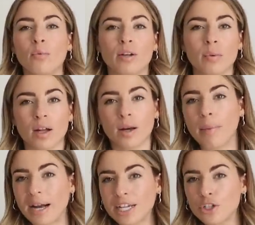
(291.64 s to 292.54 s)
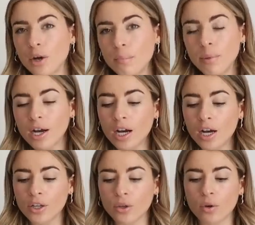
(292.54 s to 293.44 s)
worn it with like a baggy
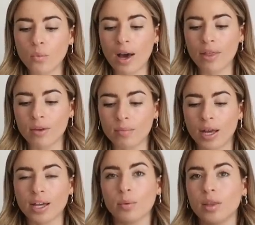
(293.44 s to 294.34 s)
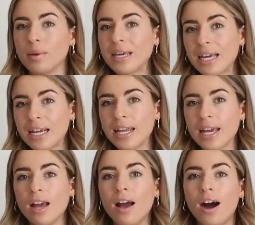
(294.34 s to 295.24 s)
jumper. You could wear them like with a
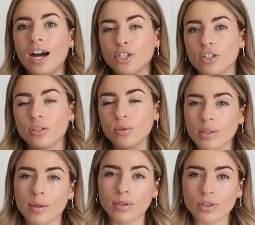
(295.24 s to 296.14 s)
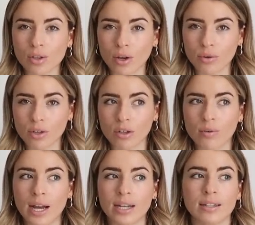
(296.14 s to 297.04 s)
bikini. I just thought they were so cute
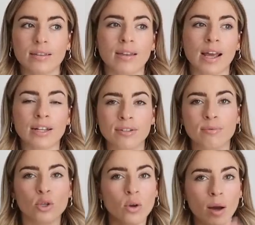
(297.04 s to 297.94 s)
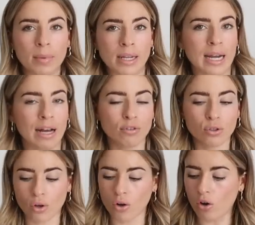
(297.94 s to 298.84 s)
and they do come in and out of
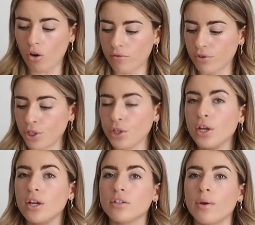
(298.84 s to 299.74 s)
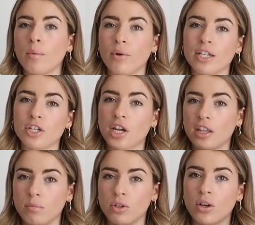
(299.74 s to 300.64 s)
stock often. So I wanted to share
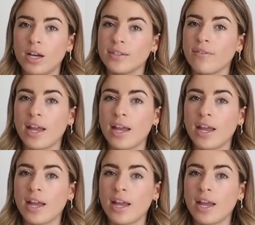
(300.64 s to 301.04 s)
them with you guys if